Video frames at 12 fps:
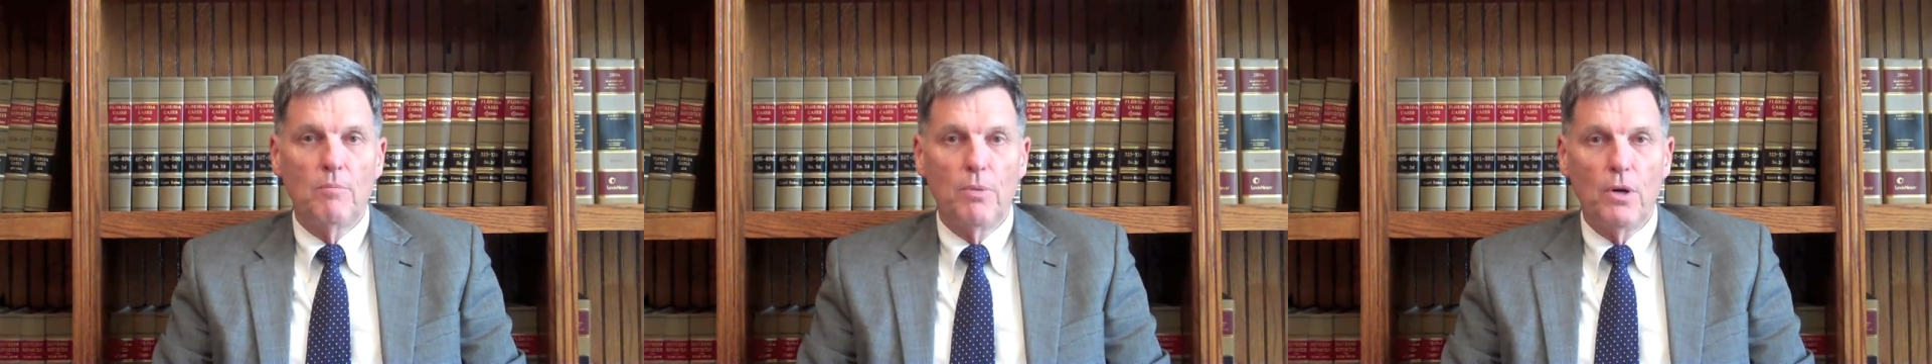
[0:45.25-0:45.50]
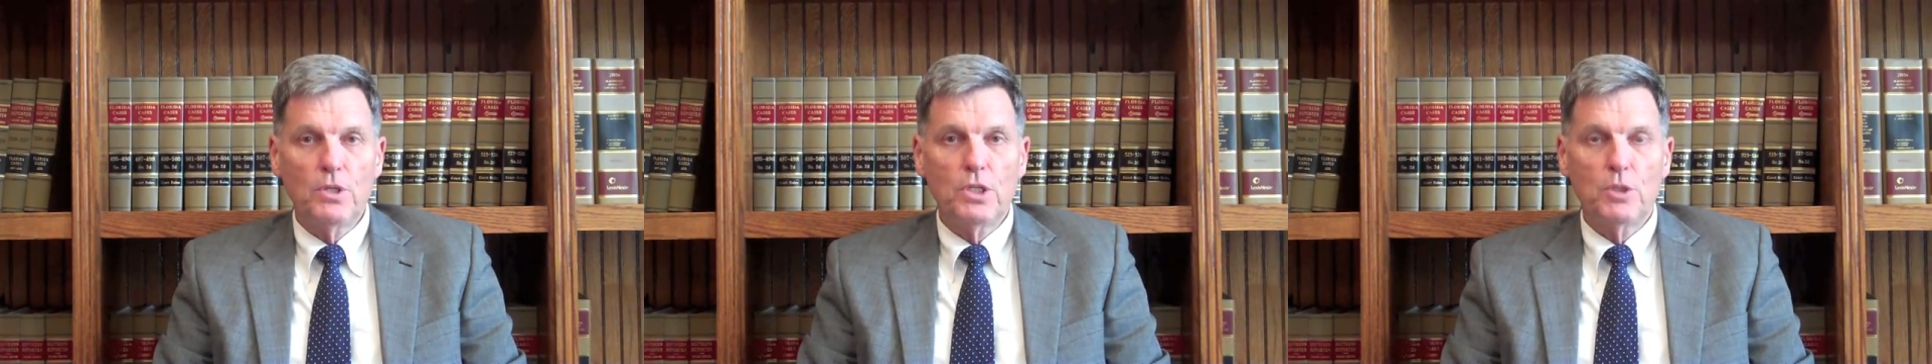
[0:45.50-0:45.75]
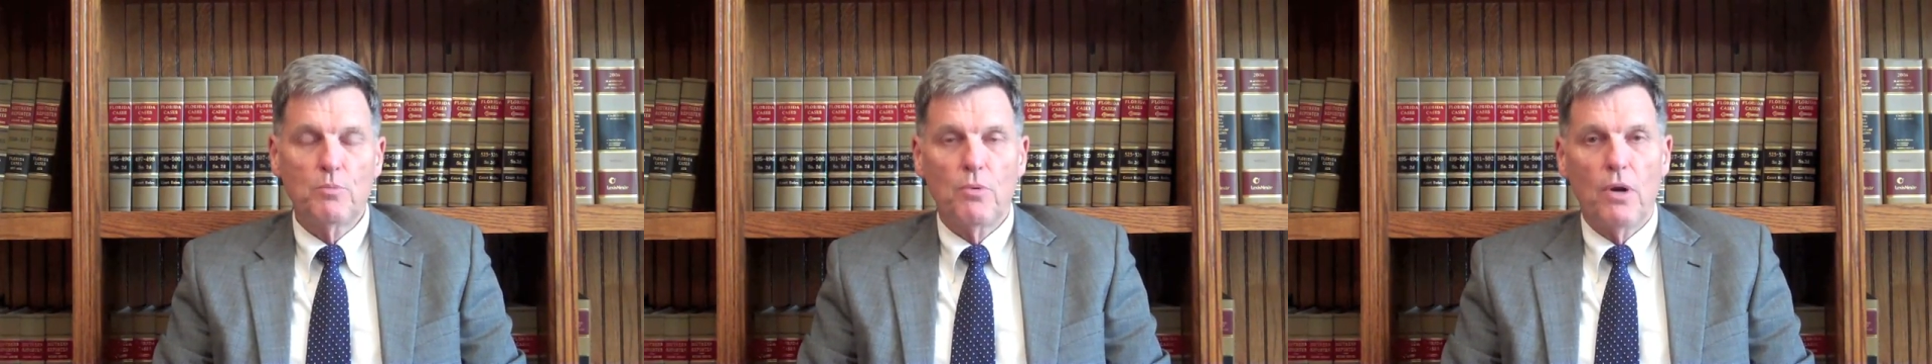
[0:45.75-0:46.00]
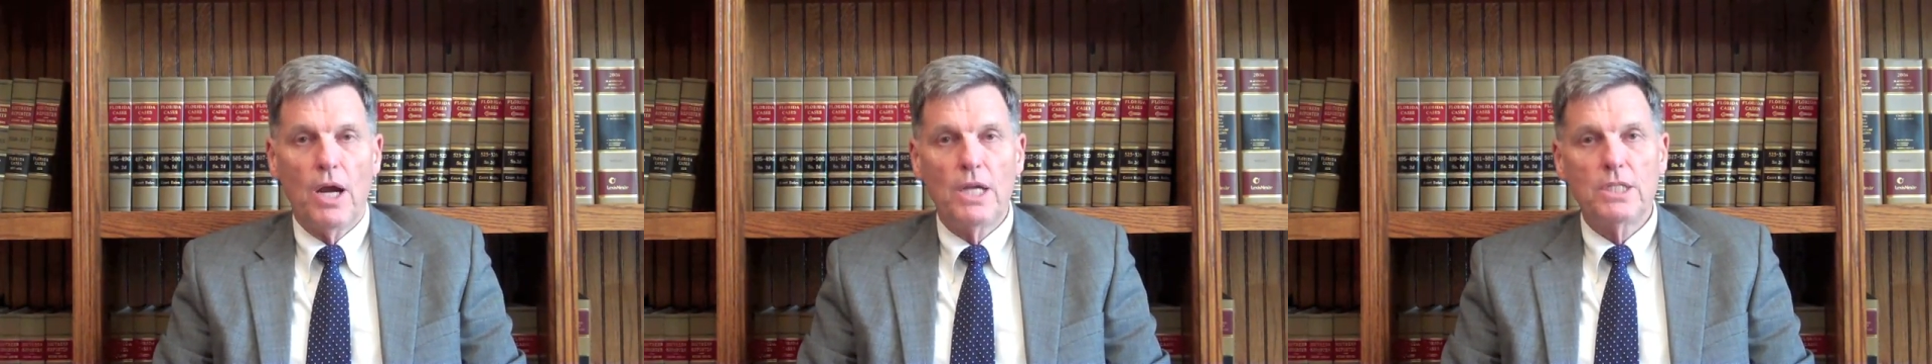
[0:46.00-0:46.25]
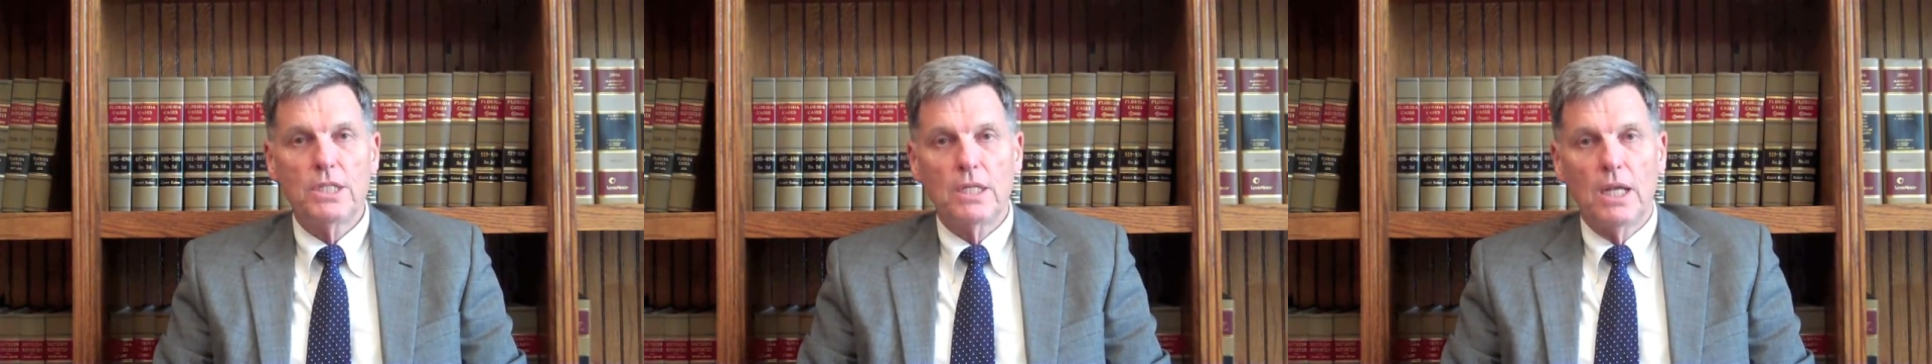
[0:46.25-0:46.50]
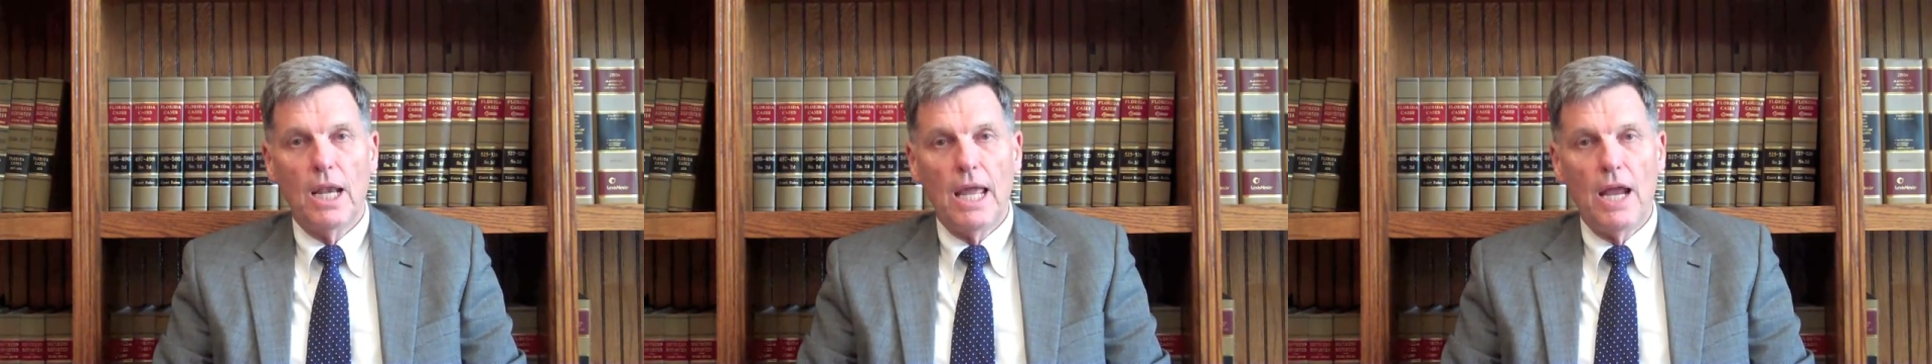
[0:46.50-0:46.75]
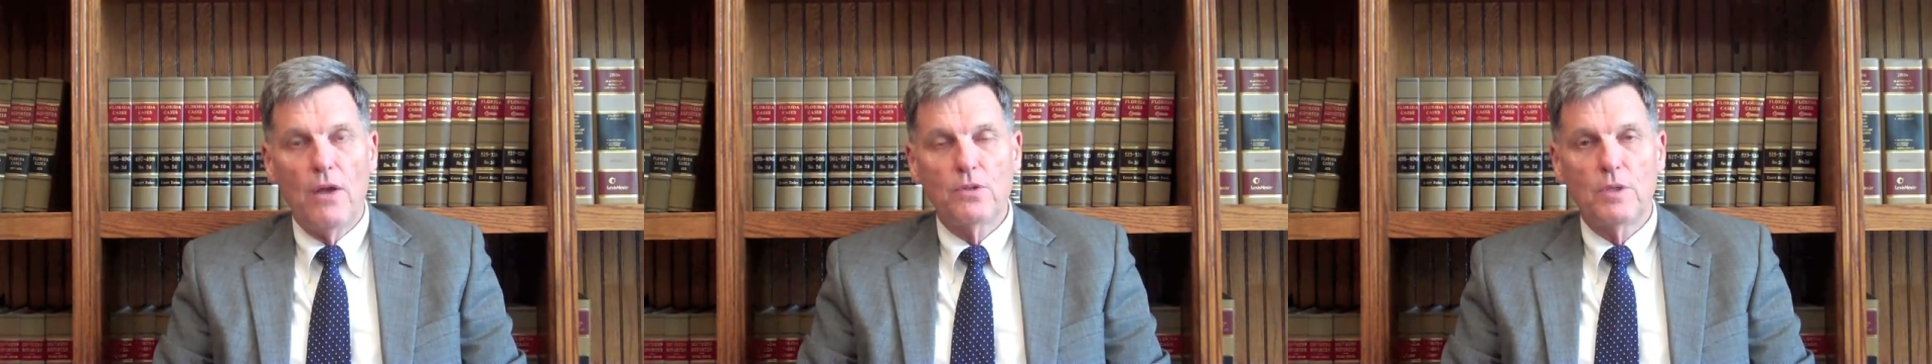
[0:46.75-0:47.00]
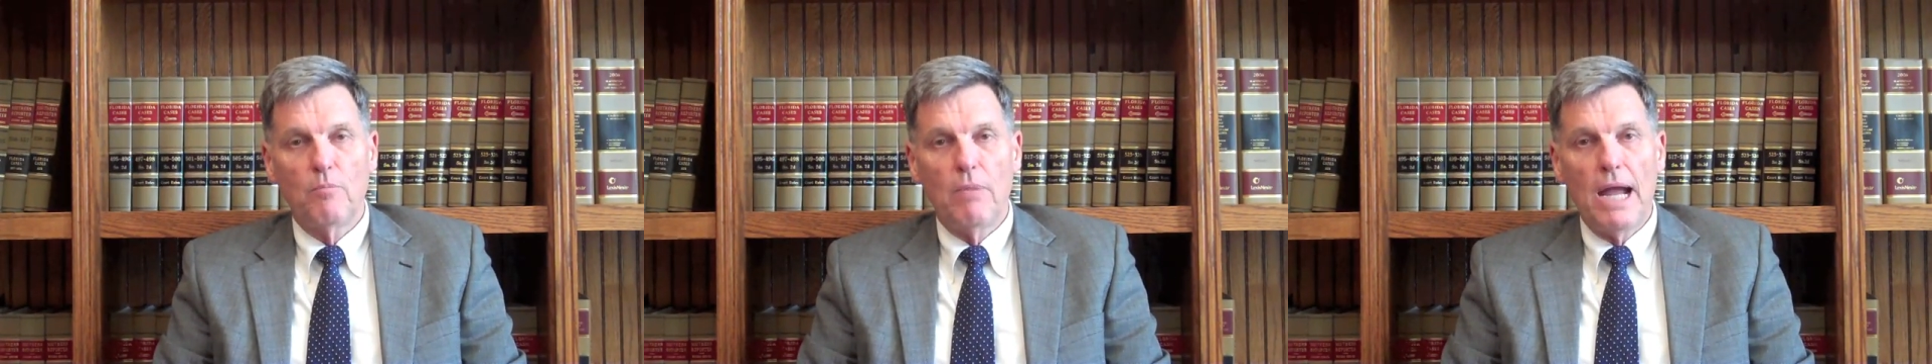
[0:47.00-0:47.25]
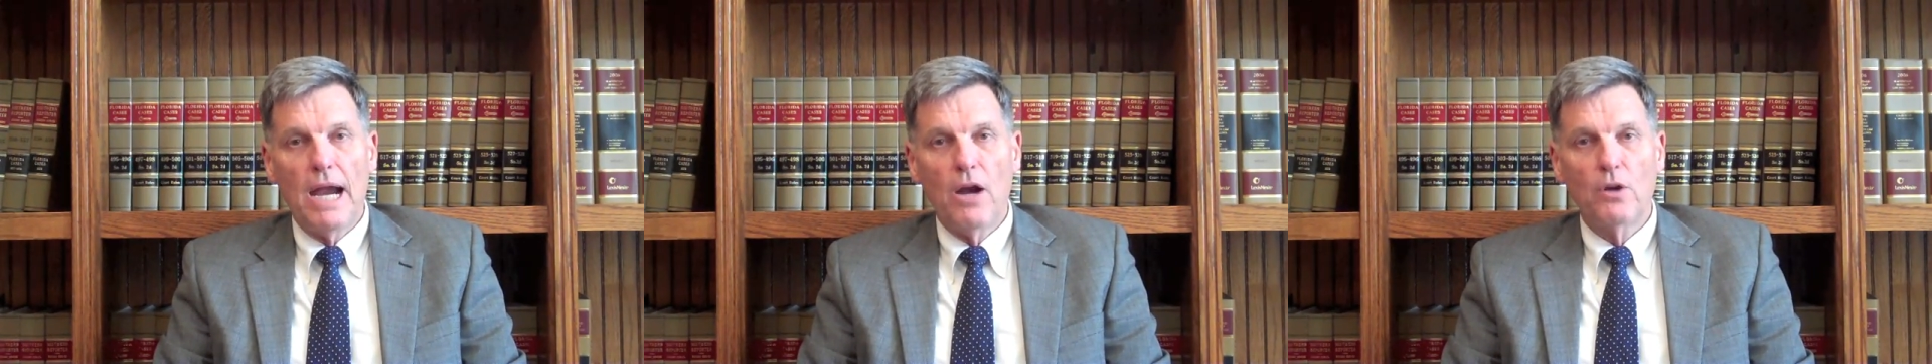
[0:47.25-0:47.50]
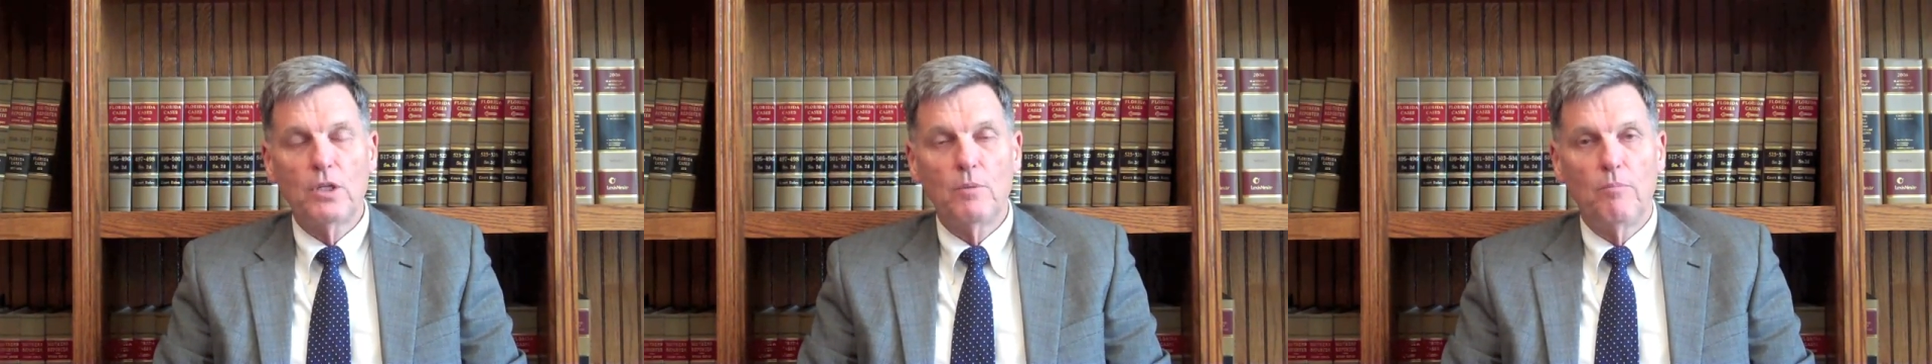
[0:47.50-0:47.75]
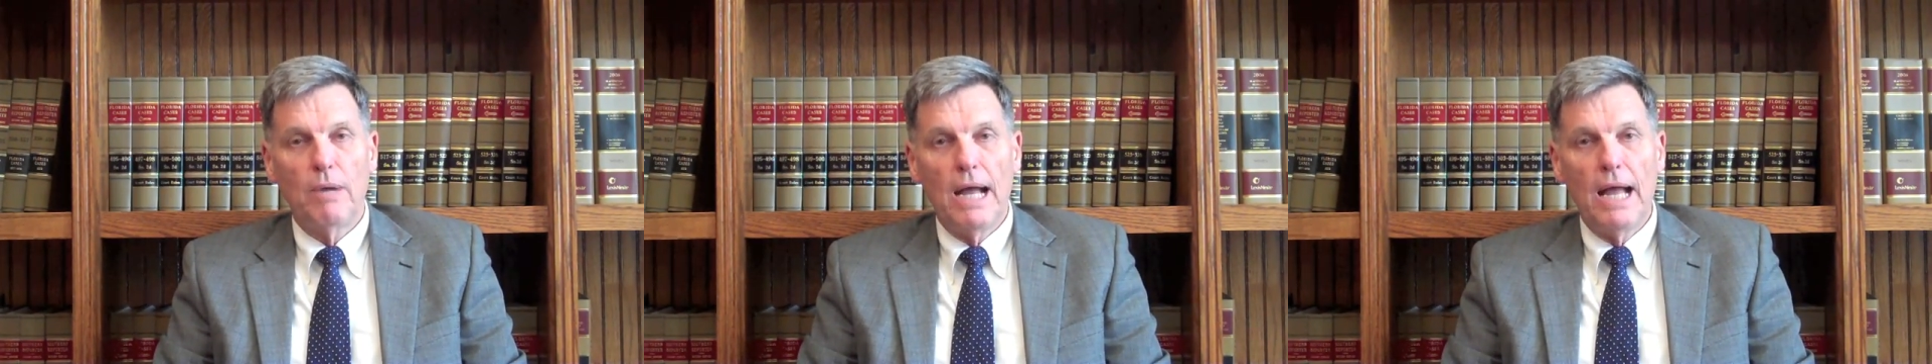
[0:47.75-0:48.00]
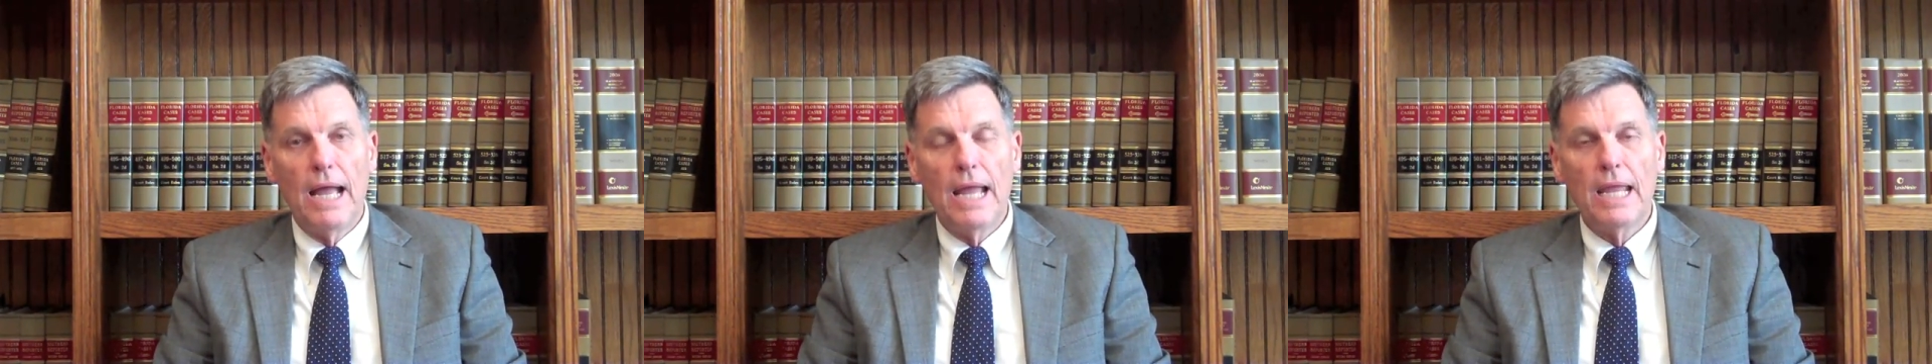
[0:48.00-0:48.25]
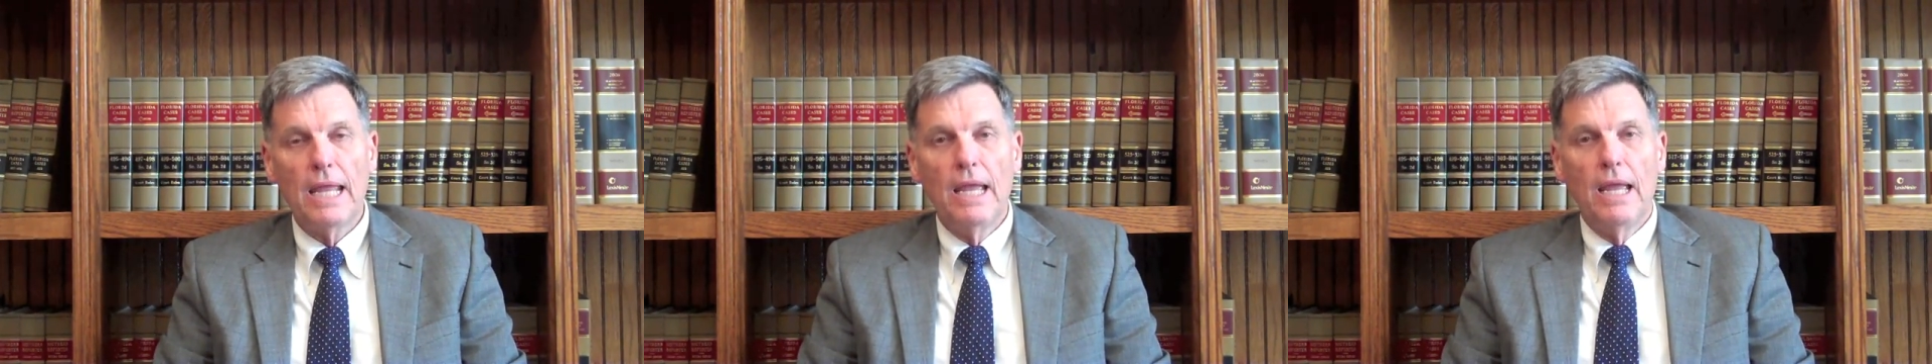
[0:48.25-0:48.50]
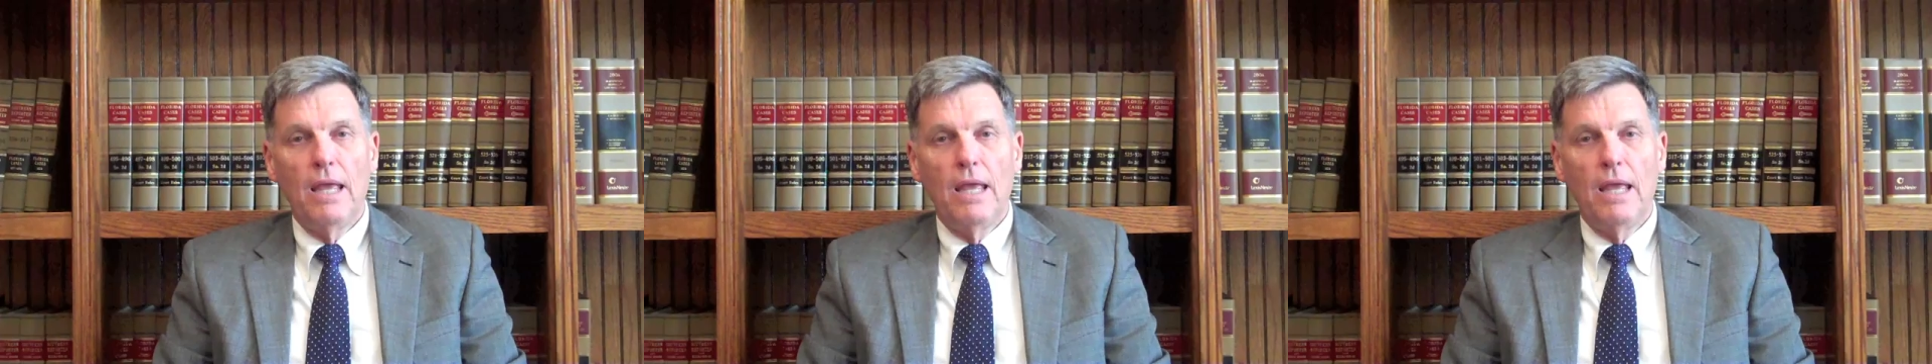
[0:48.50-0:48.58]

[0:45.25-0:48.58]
purchase price that allows the buyer to buy